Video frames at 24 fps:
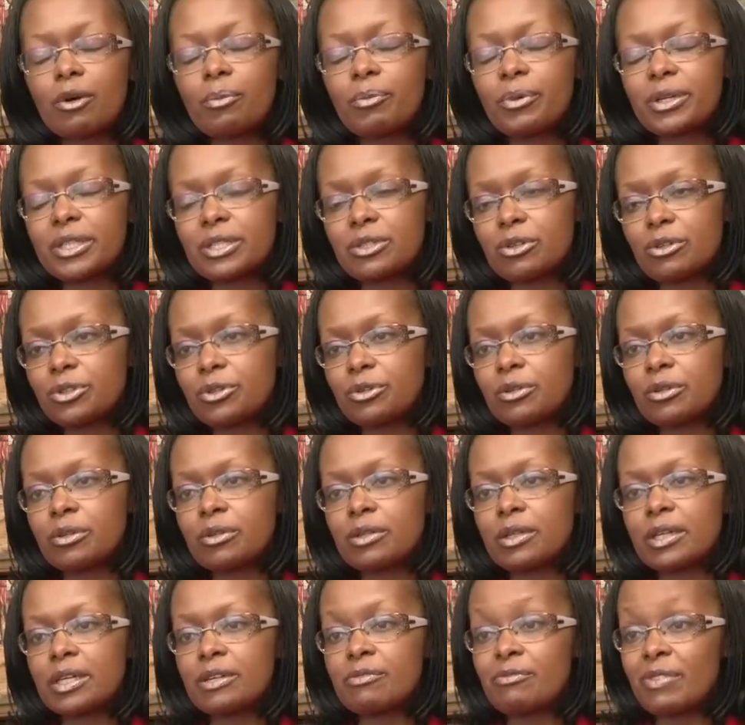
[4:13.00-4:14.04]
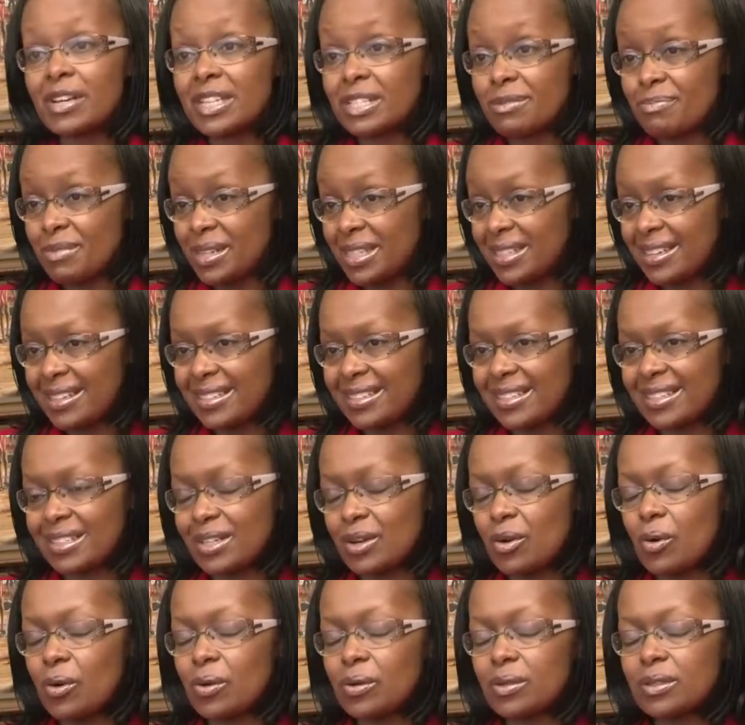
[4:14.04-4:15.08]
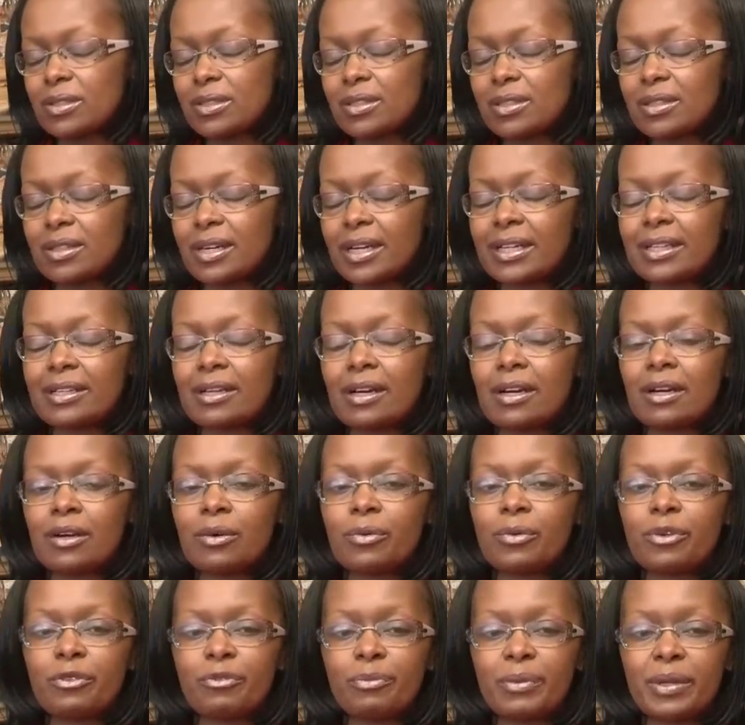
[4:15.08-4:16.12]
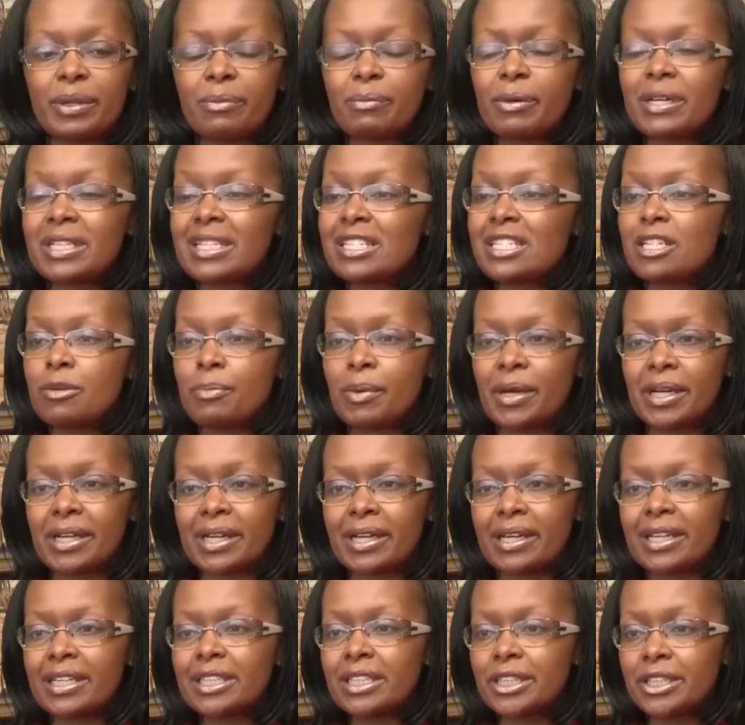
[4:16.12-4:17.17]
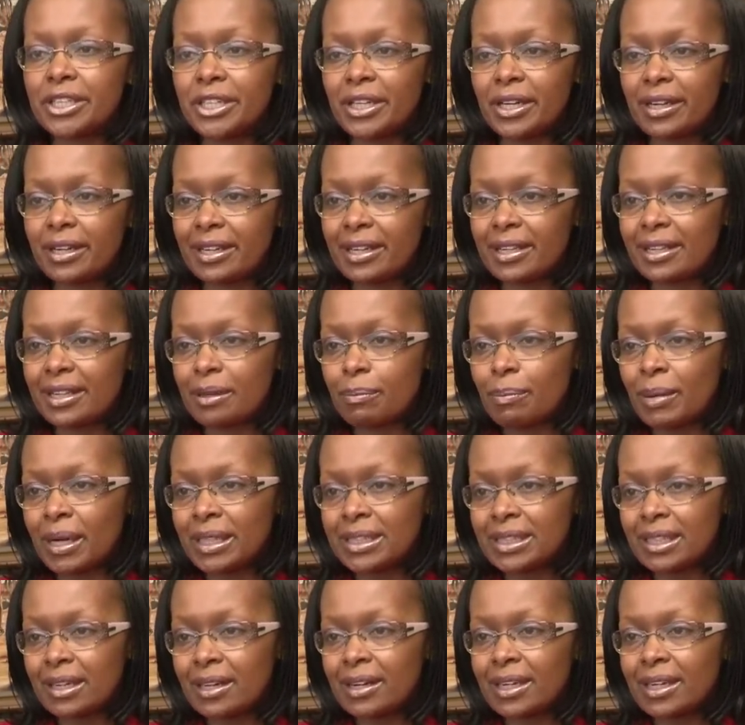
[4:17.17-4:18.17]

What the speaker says: corporate social investment, as it's called, and we've been participating each year in the Mater